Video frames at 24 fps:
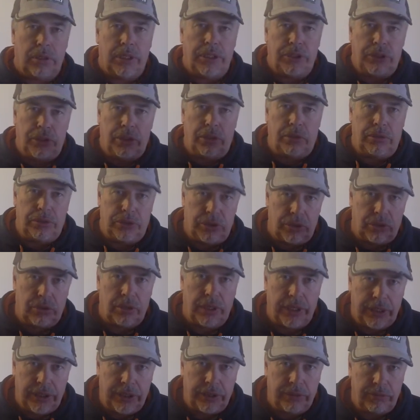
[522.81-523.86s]
ratio is a
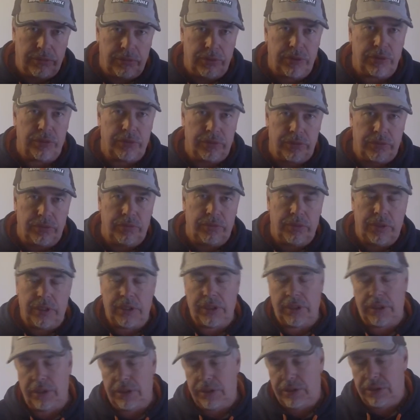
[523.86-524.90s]
cranking reel,
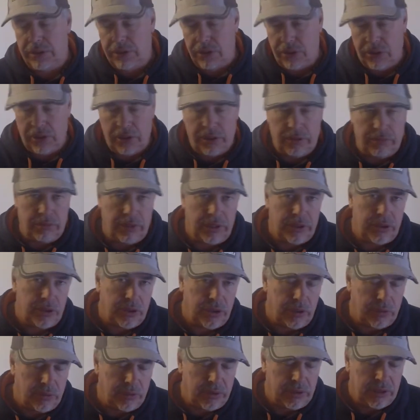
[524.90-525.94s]
and the higher
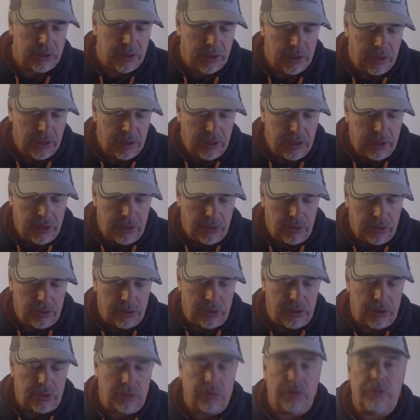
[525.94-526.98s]
ratio is not
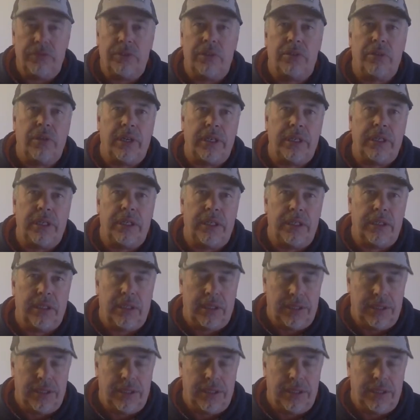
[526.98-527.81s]
so good for cranking.